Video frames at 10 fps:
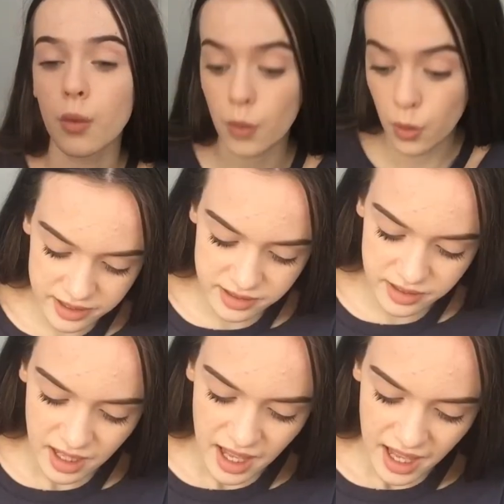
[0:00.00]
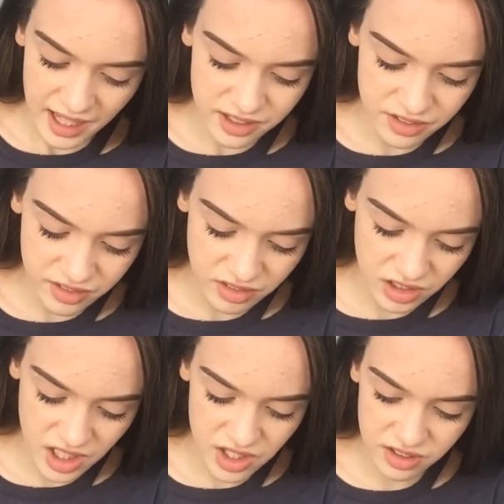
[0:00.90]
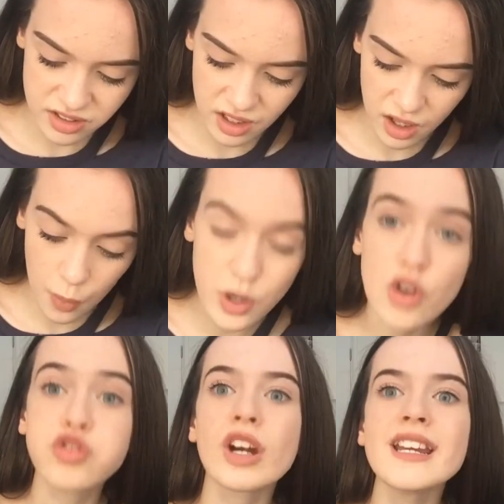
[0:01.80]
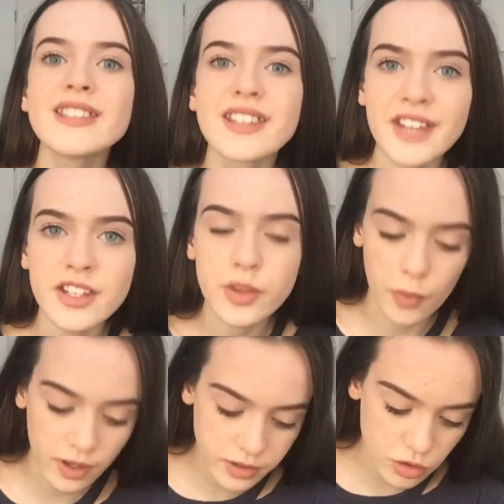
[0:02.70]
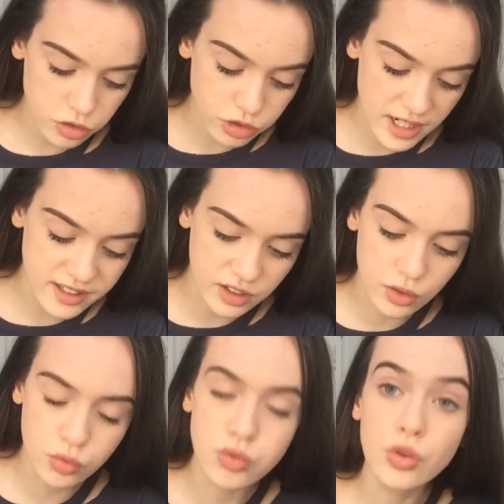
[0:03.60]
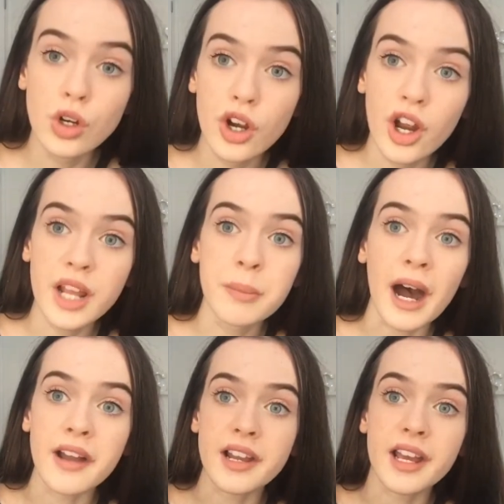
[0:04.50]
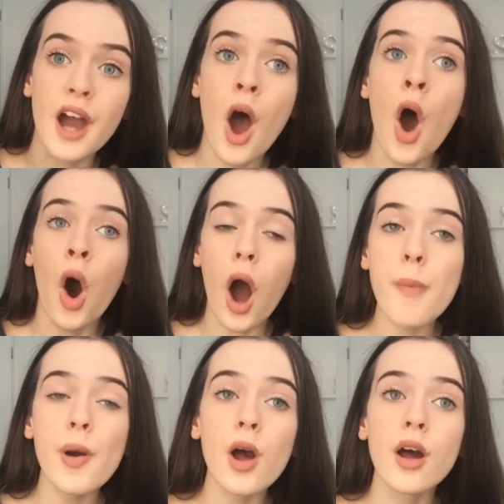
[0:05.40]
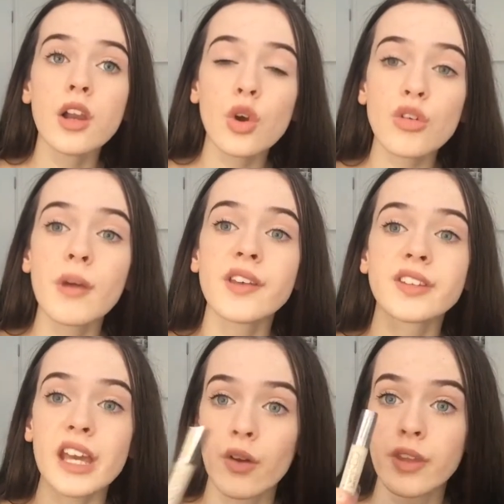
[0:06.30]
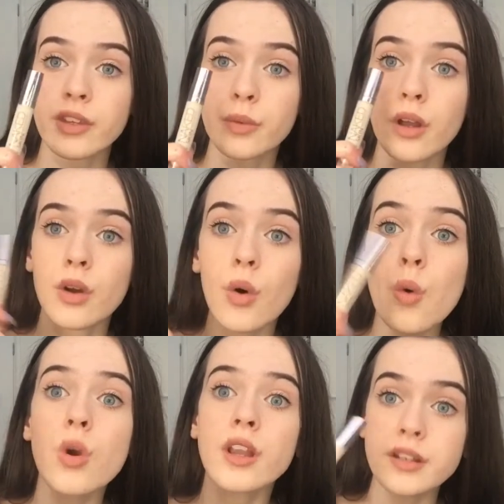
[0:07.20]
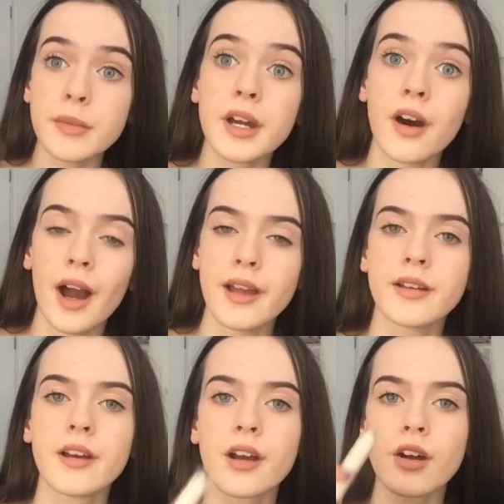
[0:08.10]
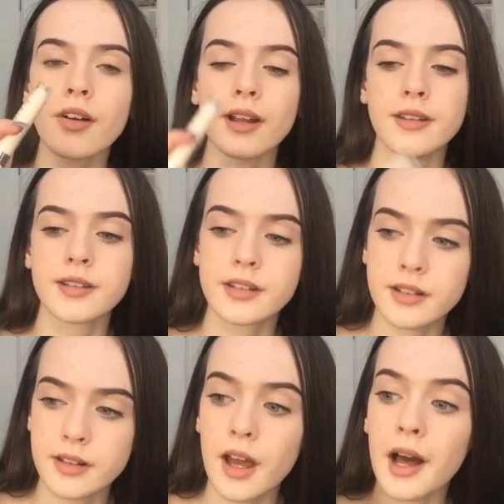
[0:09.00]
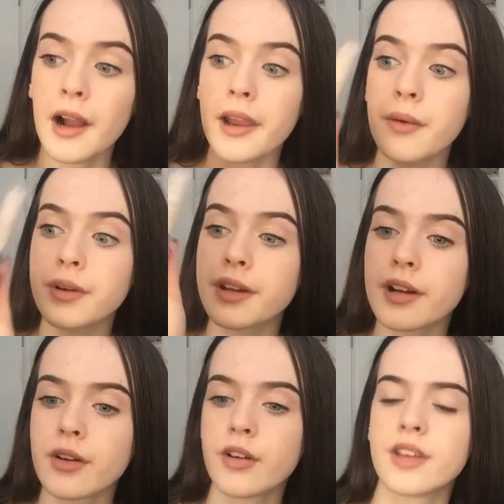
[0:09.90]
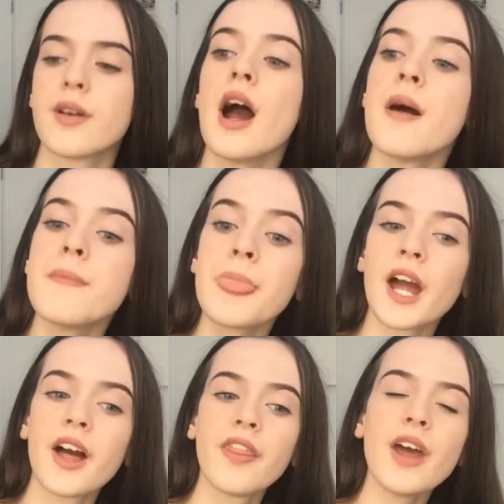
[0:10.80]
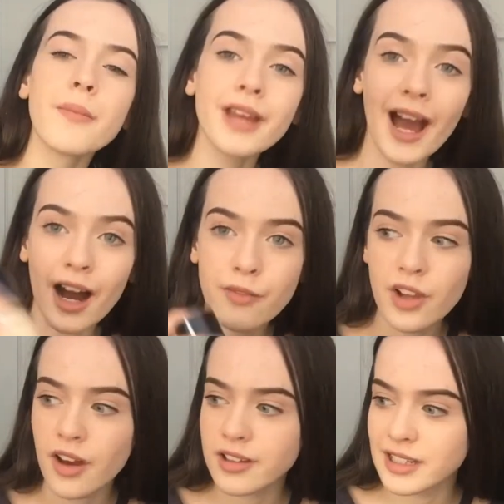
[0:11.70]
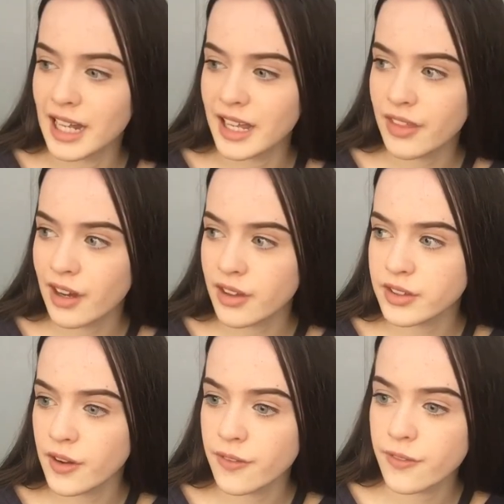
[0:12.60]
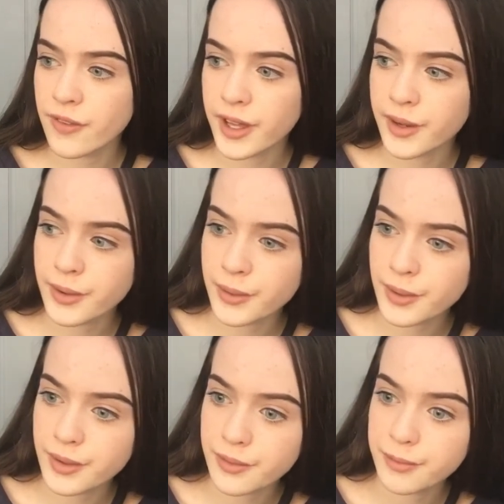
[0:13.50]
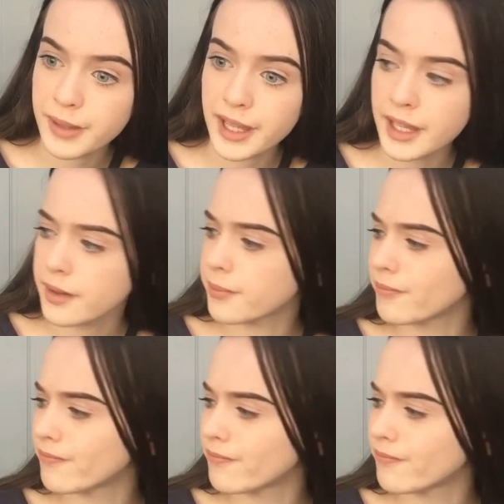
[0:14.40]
Well, it creases, that's the one. Creases really badly. I put Laura Mercier on this one, all under my eye. Creased. A little crease. Then we have, lastly, the last fail of me.